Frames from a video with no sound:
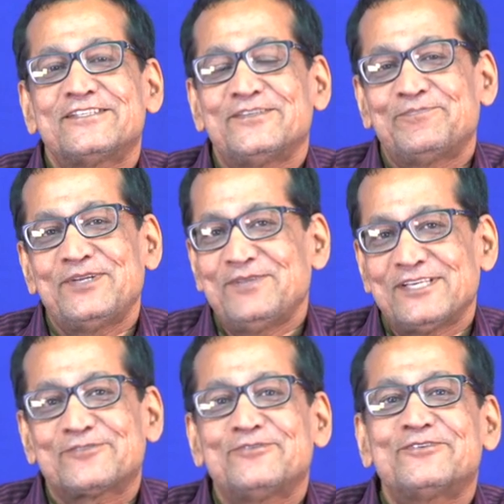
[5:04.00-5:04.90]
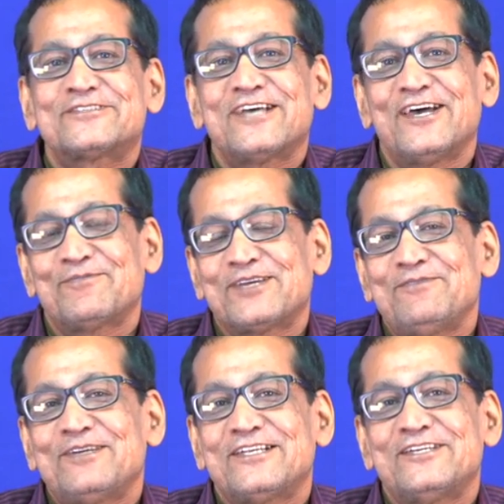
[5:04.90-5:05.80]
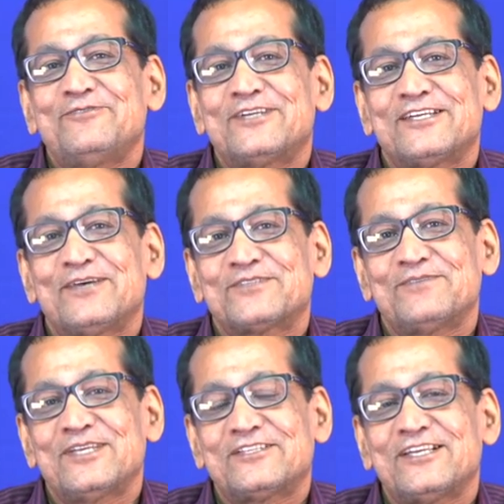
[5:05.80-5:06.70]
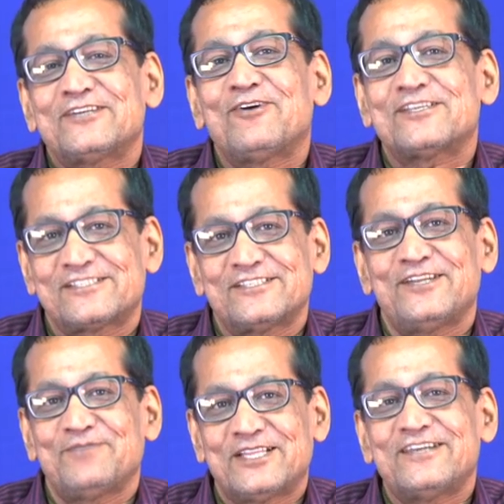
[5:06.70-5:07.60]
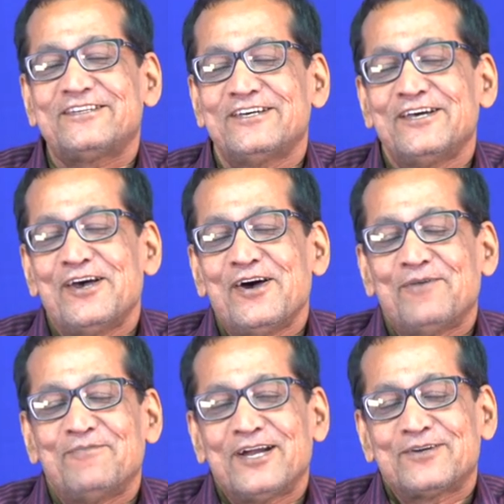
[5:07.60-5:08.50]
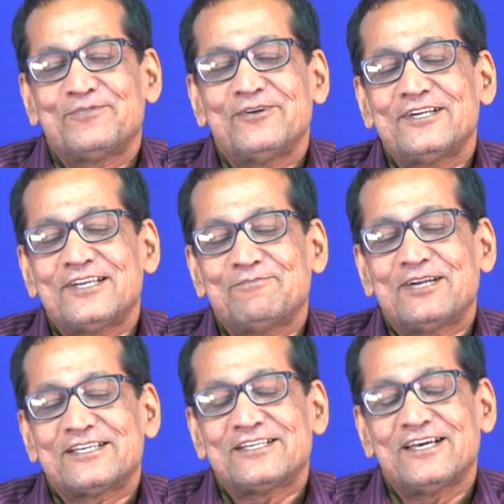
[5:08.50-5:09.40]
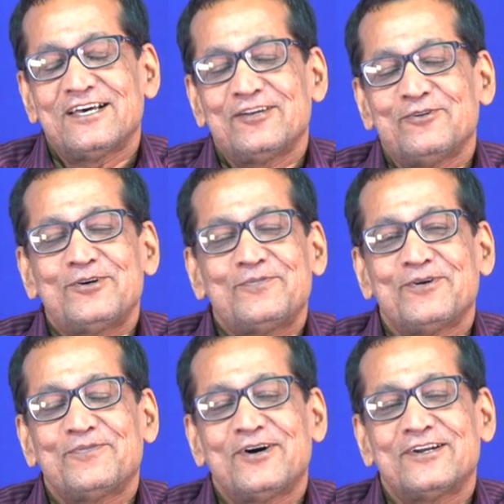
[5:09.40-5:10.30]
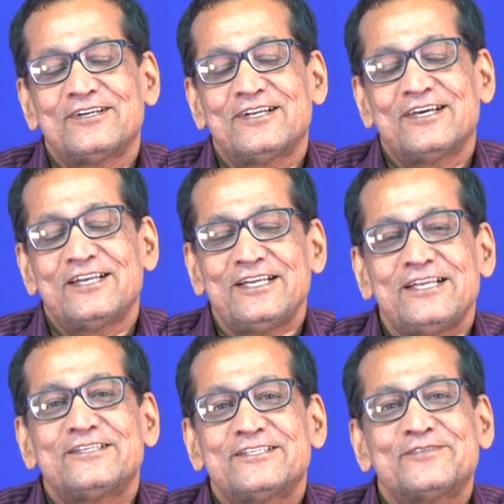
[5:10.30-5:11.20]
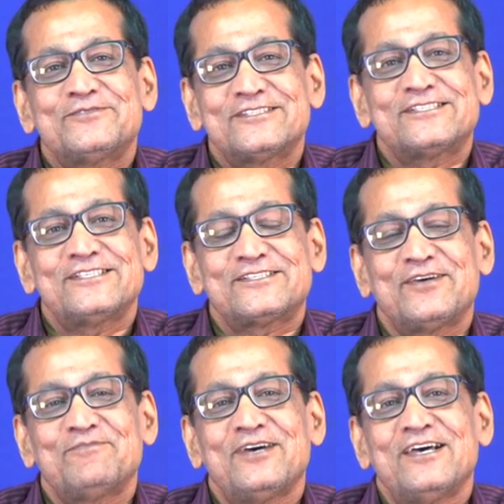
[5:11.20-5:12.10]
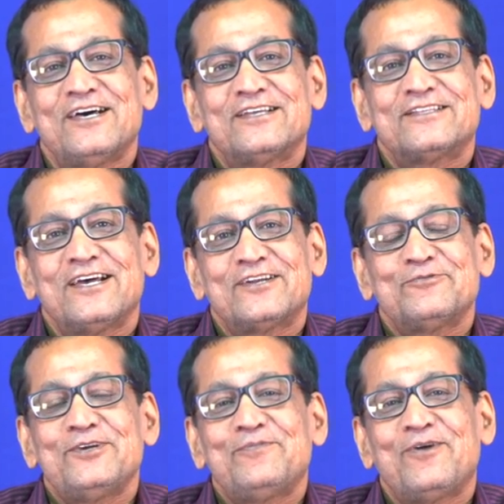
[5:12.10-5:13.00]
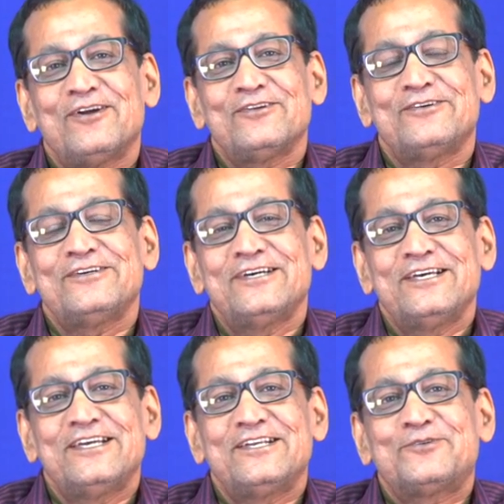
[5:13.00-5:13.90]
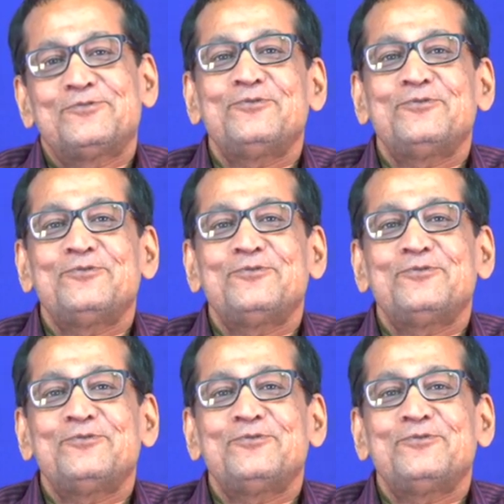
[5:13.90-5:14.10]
in previous course, I have given the Newton-Raphson method and Gauss-Seidel method. but load flow for radial distribution system, that we will follow a